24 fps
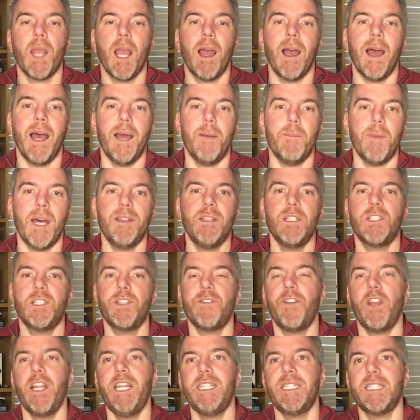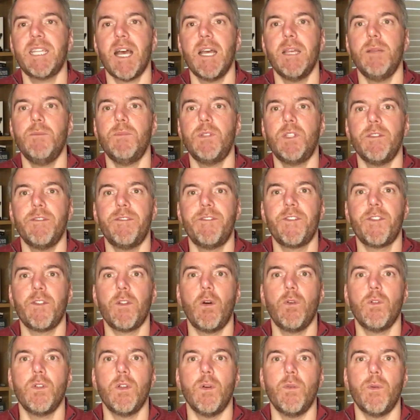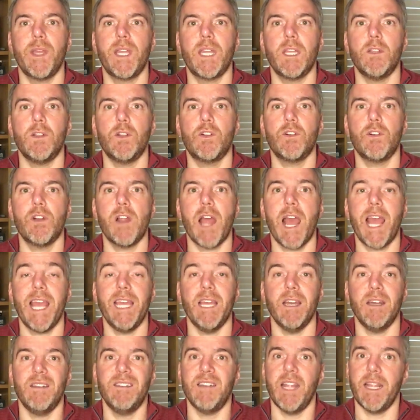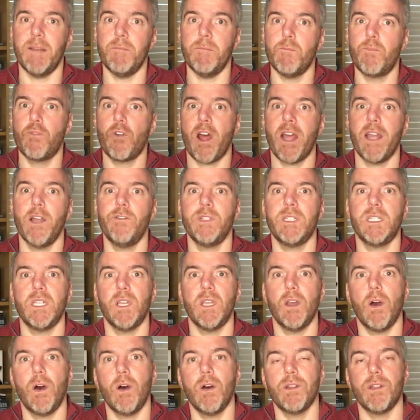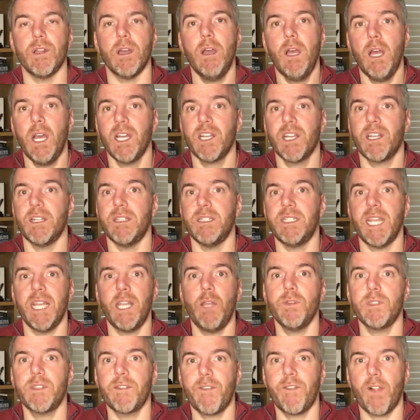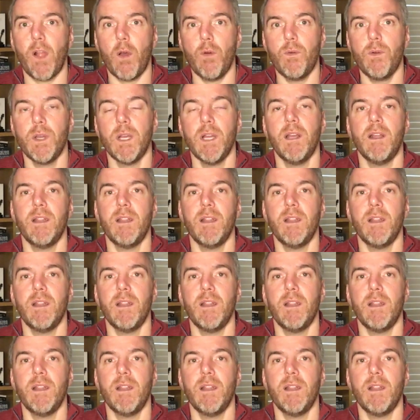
And there's three types of flow that we can create, and in priority order: continuous flow.